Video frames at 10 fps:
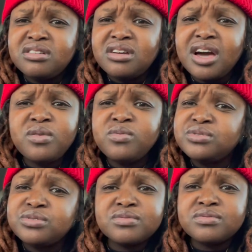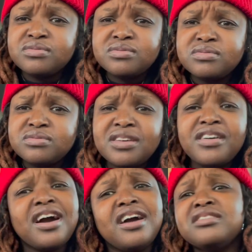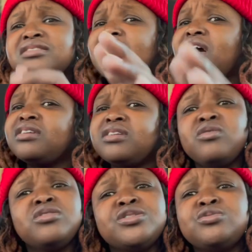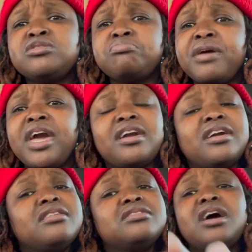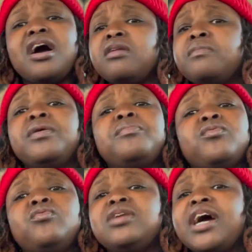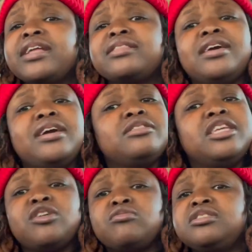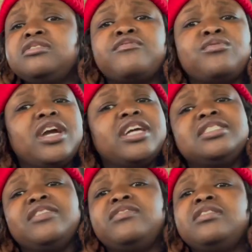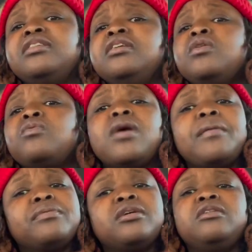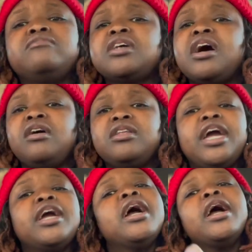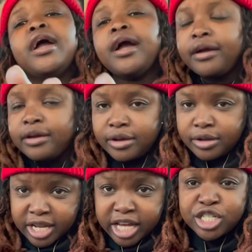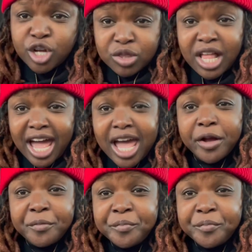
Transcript: I don't want to. No disrespect to all the people who like that decorative creativity, wrapping gifts, all that. That's your thing.